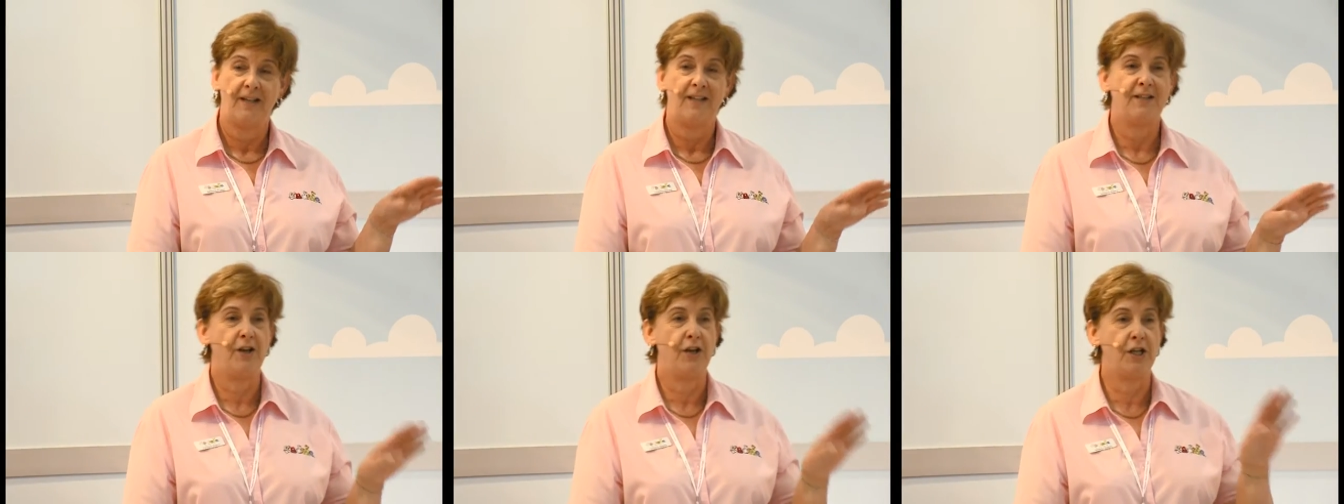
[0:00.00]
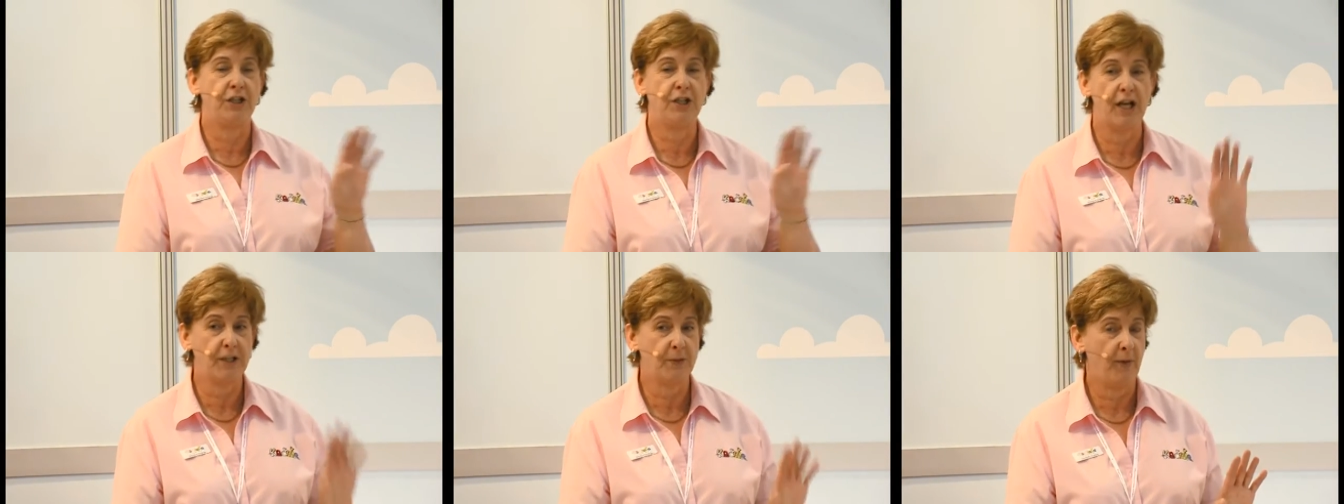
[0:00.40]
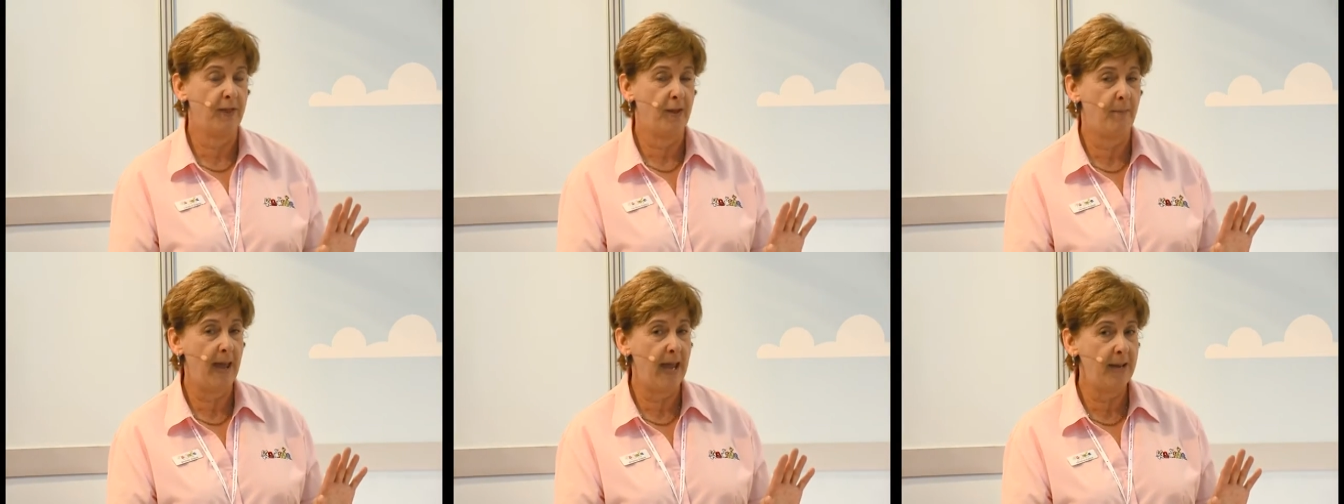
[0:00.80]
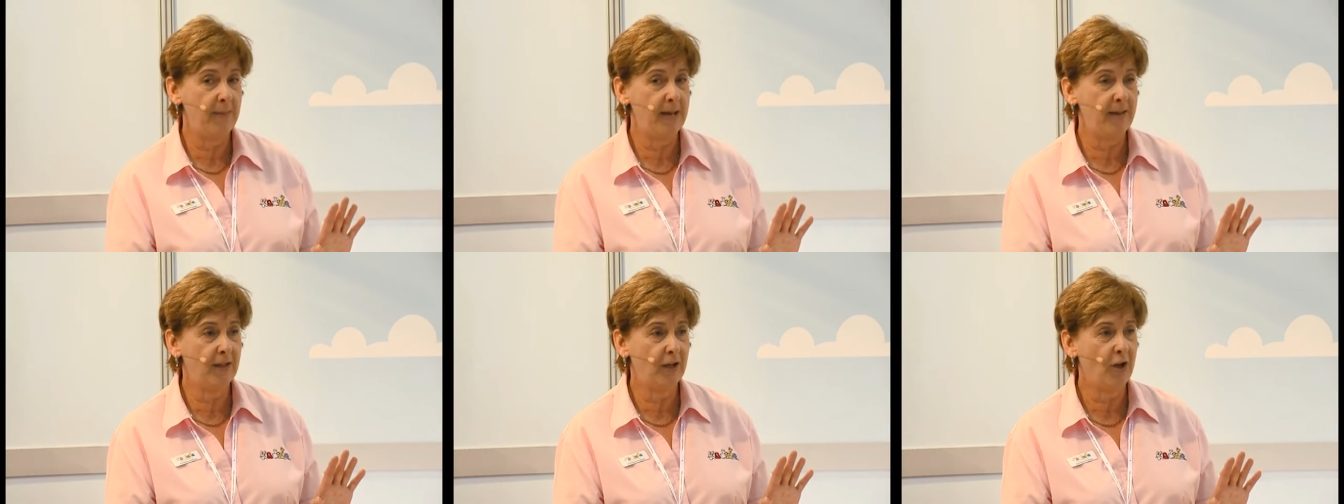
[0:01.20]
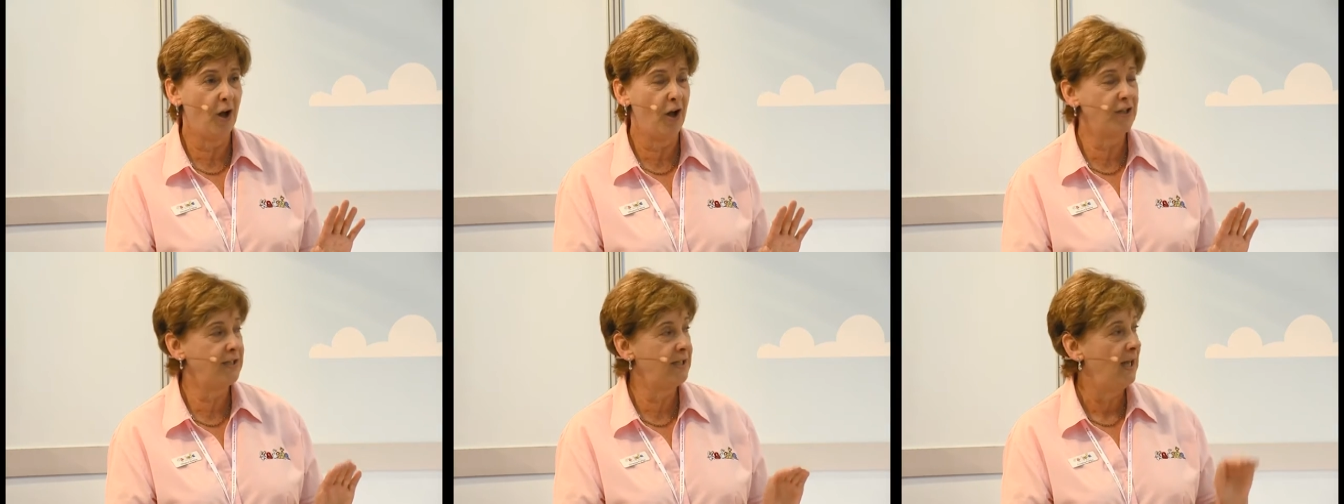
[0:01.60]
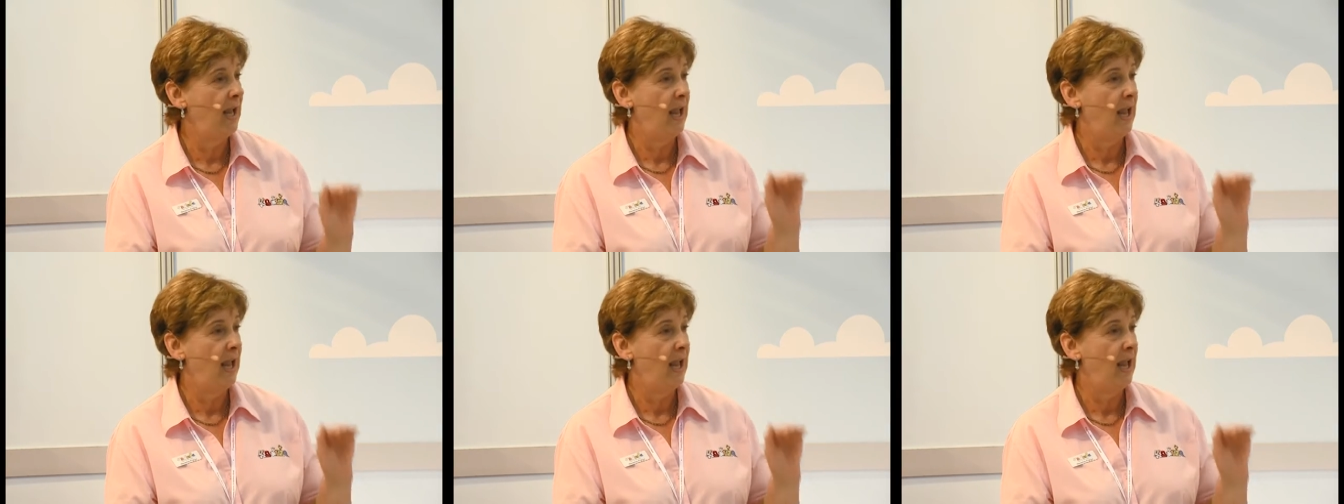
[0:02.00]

So you just want the baby in the cot,